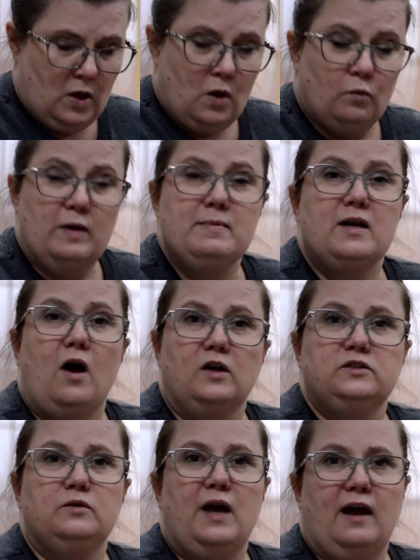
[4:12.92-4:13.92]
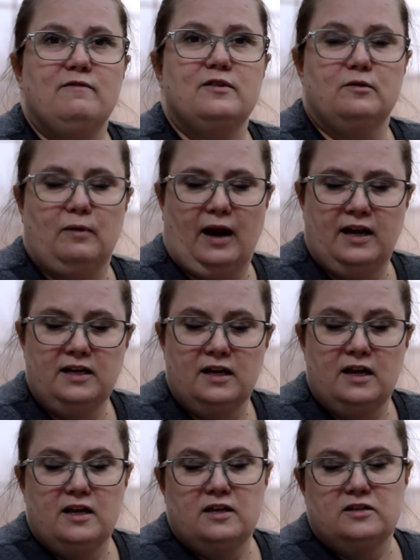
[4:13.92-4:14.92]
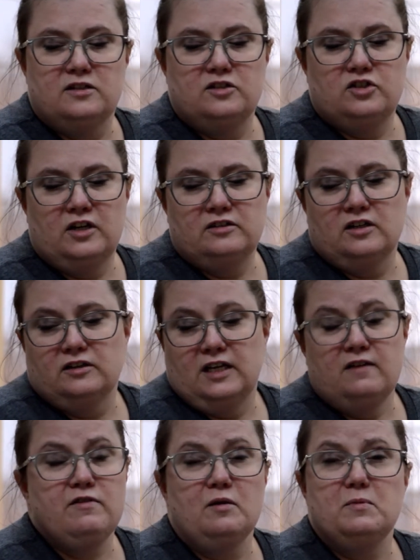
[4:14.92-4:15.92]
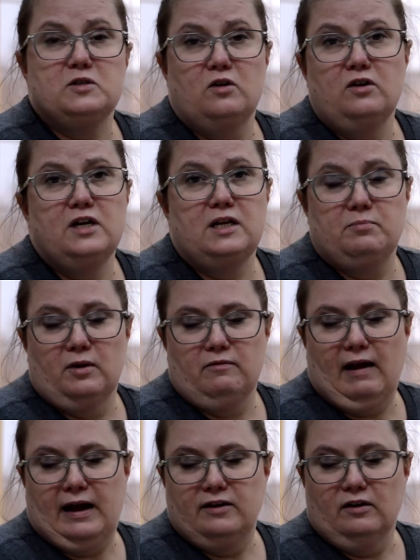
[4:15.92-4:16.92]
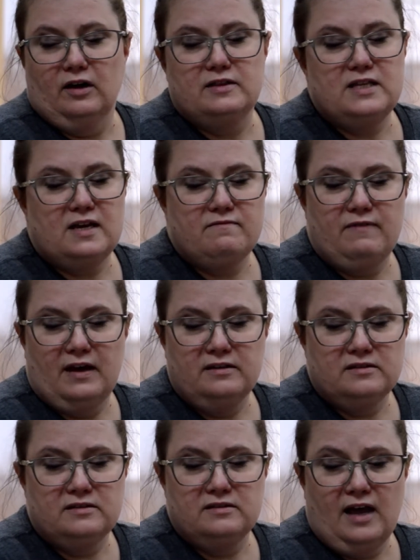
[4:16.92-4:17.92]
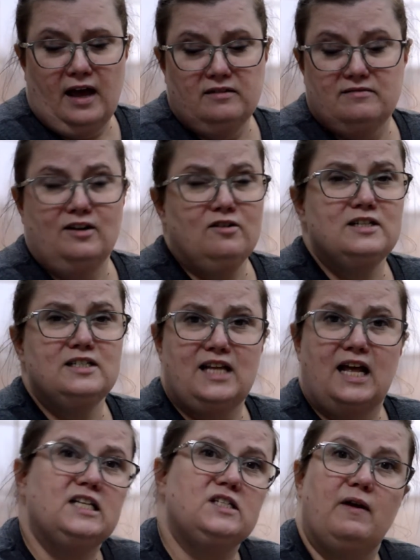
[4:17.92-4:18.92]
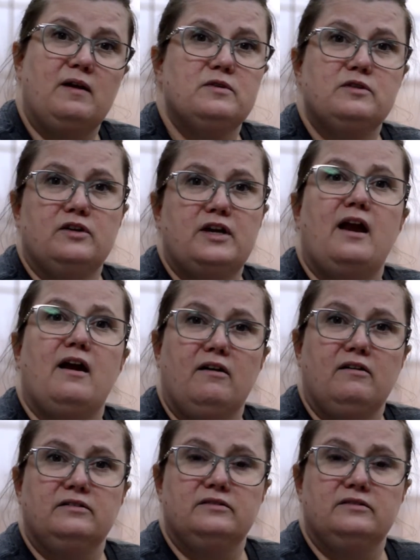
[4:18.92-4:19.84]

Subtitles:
Women also have the right to leave their maternity provider in the event that they're dissatisfied with their care.